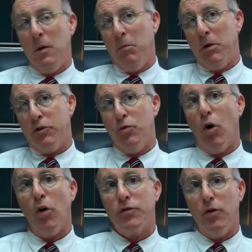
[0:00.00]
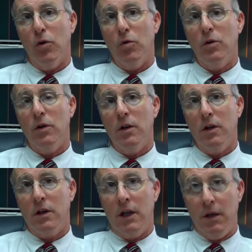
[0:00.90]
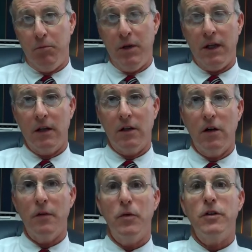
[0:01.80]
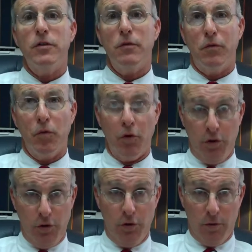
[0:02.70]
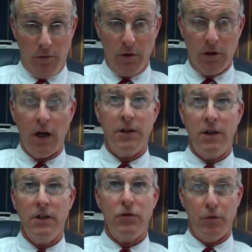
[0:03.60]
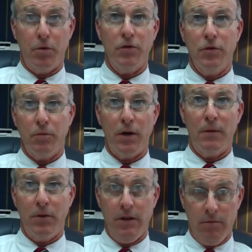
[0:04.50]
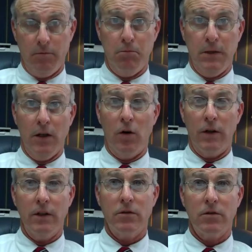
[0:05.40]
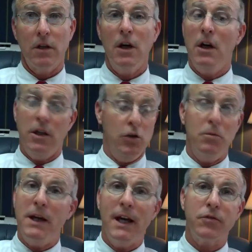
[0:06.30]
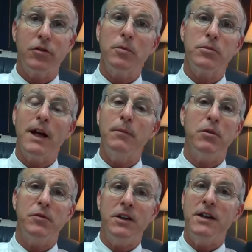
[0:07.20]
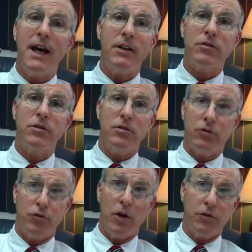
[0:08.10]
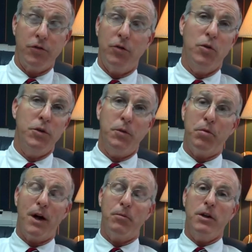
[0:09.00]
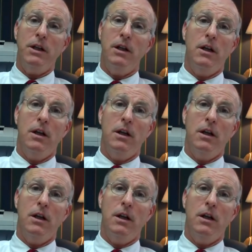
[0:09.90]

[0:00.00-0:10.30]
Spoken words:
But you also can pick coverage for your contents, your personal property, belongings. You may have some type of detached structure on your property.